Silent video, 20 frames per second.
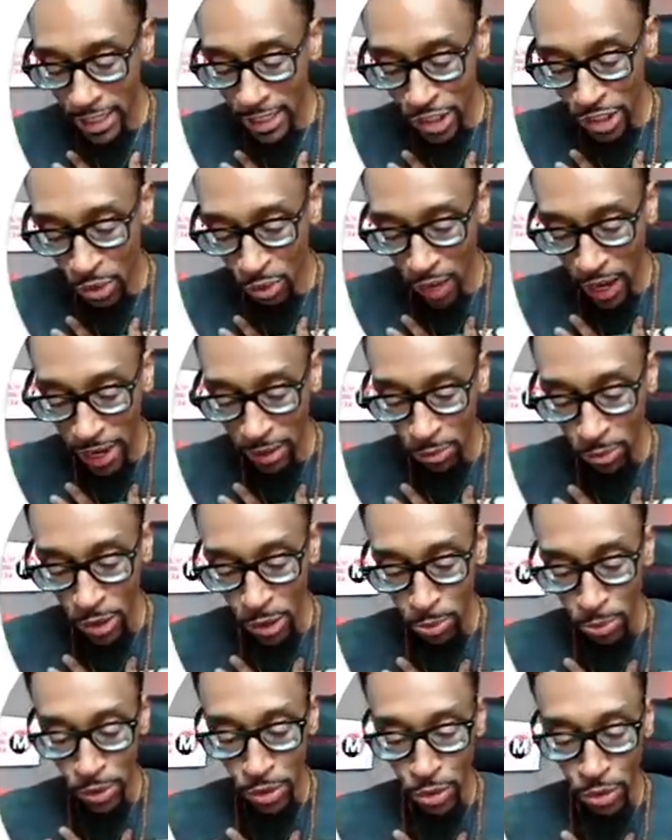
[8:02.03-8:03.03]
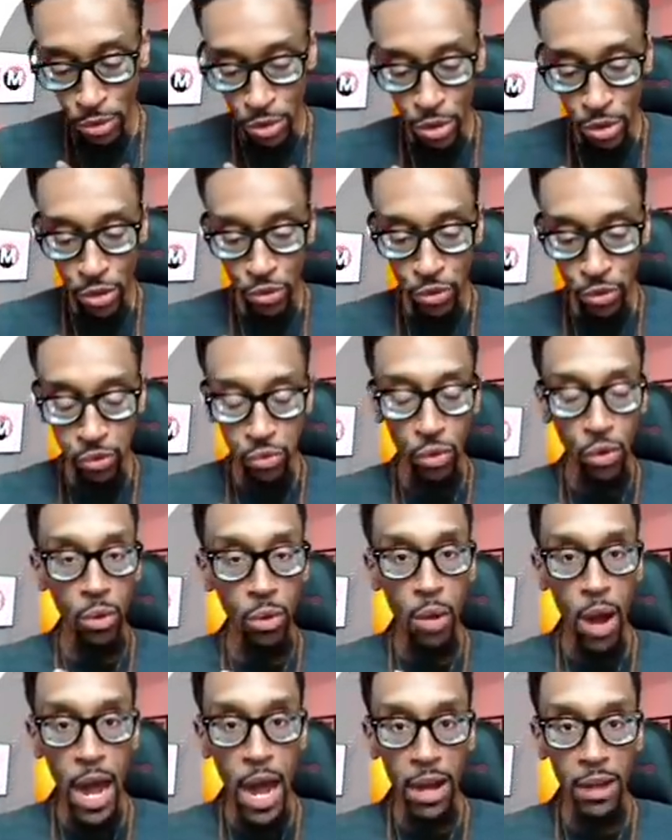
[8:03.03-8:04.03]
this gripe with producers for a
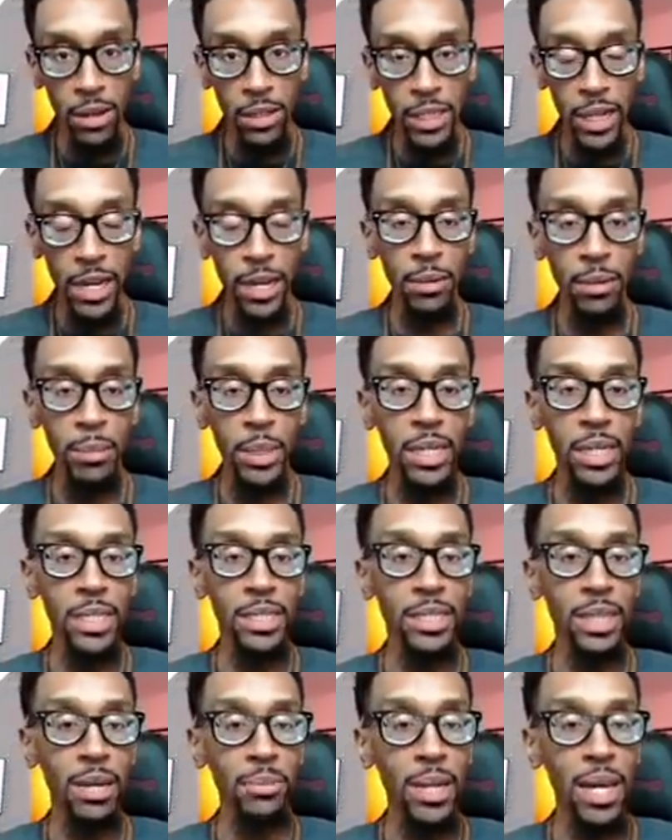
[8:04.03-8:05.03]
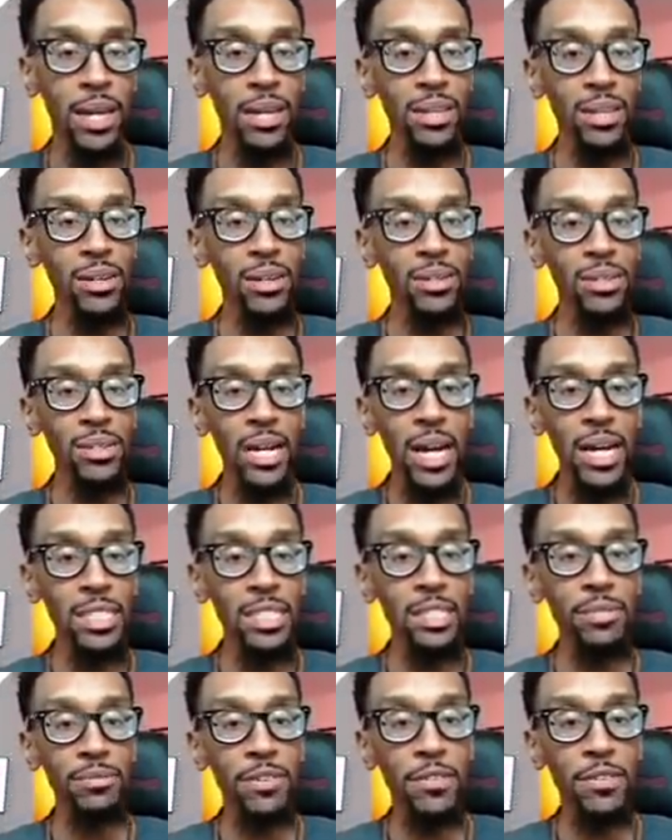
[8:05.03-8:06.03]
while now because I'm like, yo, you're
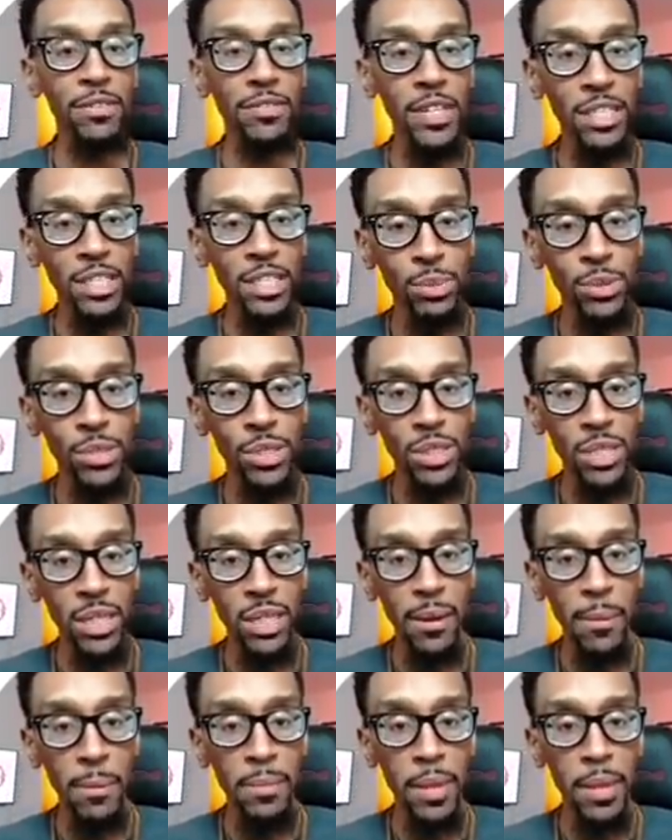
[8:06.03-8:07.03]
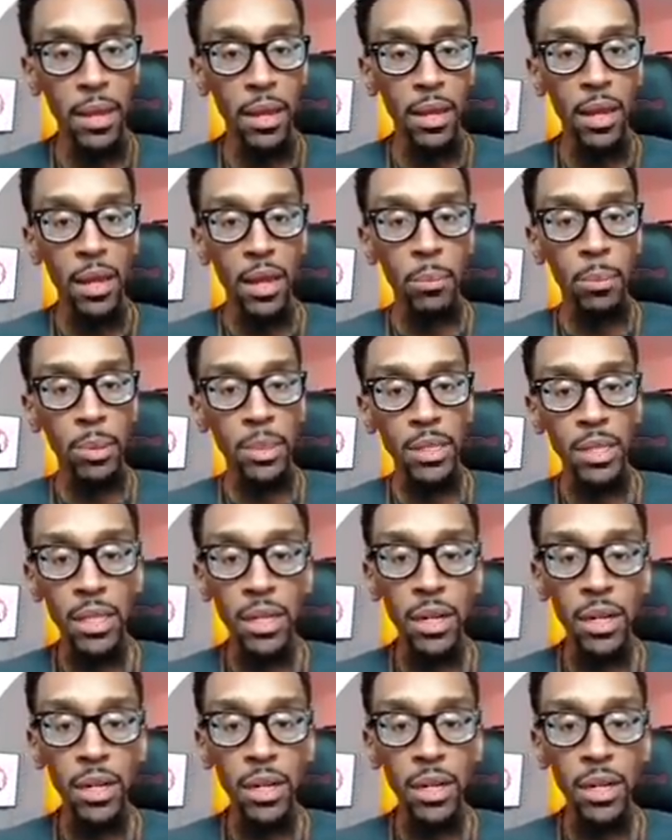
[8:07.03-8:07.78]
asking for fifty percent, but look